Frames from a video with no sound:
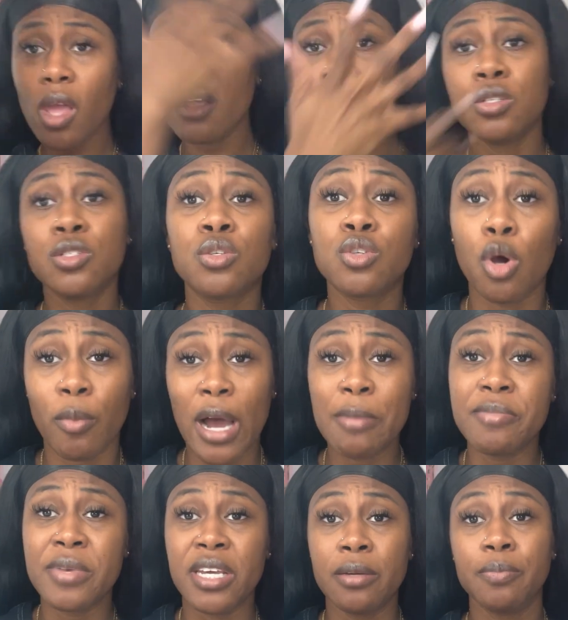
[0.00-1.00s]
so don't mind
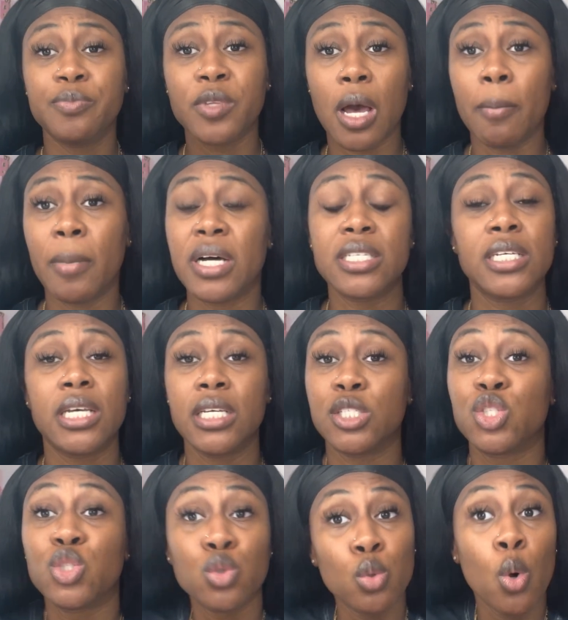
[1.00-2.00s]
me, I'm about to get
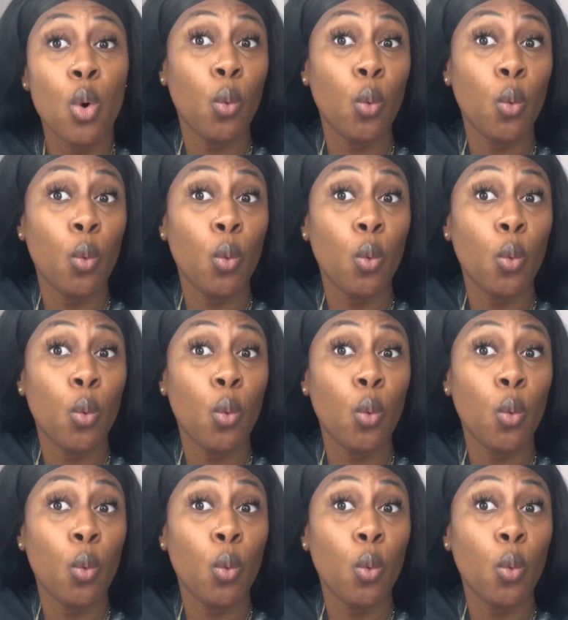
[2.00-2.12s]
to